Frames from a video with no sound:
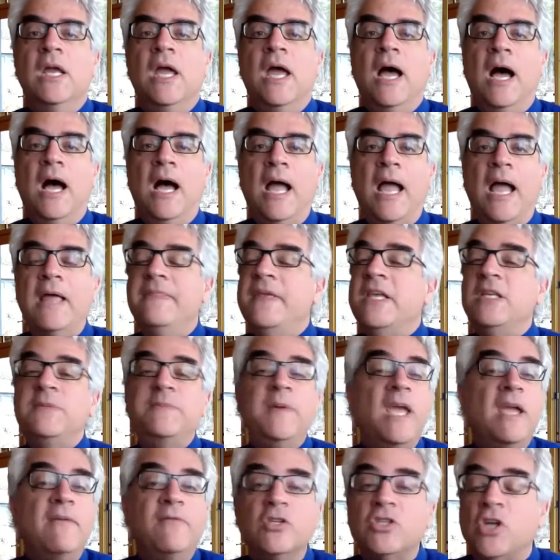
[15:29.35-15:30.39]
Uh, and these
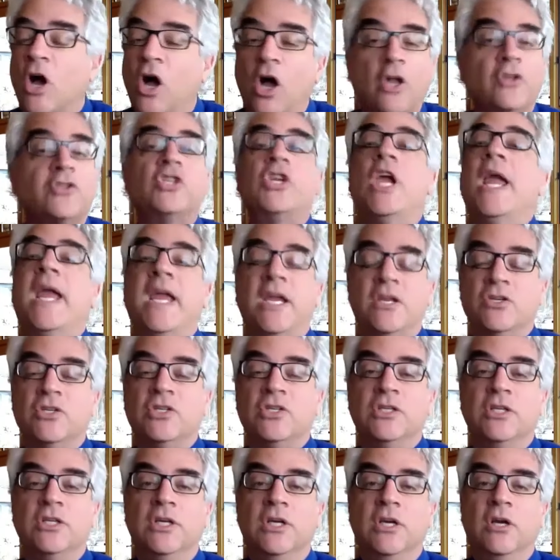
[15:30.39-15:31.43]
behaviors all
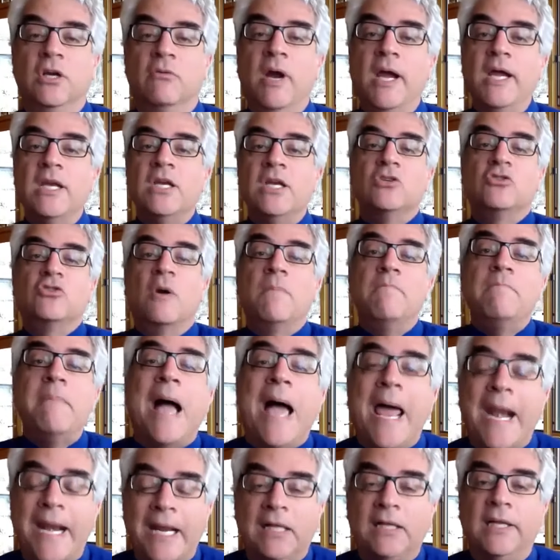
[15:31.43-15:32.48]
changed, right,
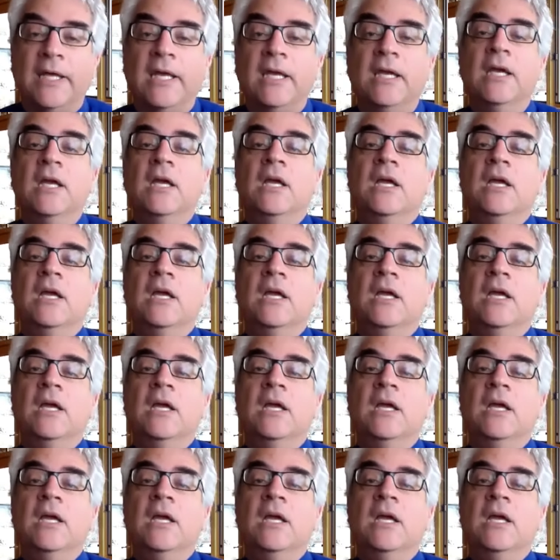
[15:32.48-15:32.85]
dramatically.